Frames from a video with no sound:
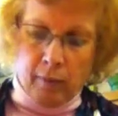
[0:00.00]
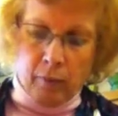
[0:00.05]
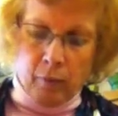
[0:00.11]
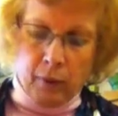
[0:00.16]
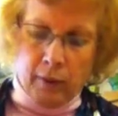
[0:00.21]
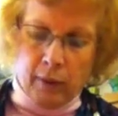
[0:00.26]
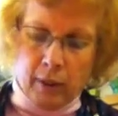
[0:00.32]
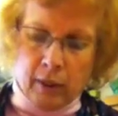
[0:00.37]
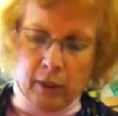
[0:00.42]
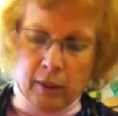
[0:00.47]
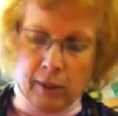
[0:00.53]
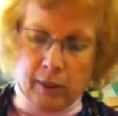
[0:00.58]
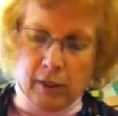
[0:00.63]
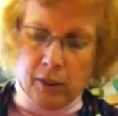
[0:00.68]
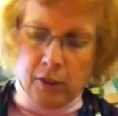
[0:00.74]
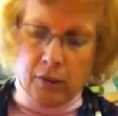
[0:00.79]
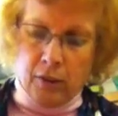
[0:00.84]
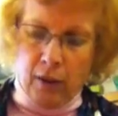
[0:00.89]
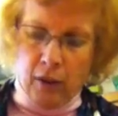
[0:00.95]
When the clay
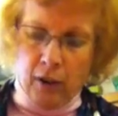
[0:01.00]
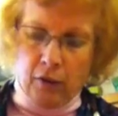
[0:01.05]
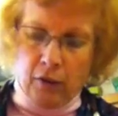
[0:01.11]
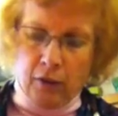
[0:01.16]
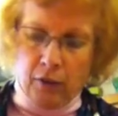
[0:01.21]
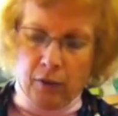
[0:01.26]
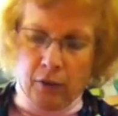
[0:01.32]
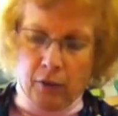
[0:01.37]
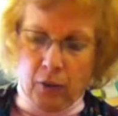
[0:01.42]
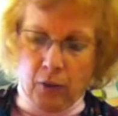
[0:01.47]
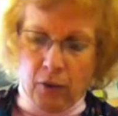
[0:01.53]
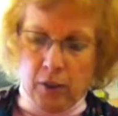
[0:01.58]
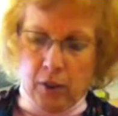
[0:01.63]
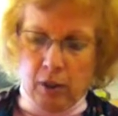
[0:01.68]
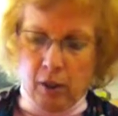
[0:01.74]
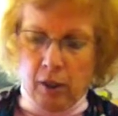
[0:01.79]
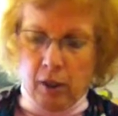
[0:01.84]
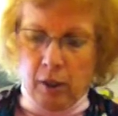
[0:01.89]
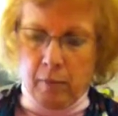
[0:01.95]
is fired for the
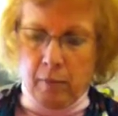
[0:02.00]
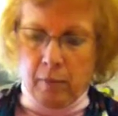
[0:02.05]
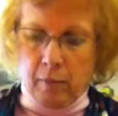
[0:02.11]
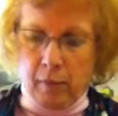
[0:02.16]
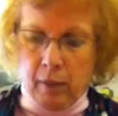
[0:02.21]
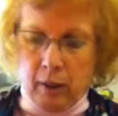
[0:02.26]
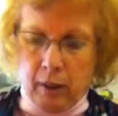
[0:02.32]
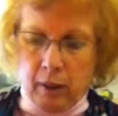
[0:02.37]
first time,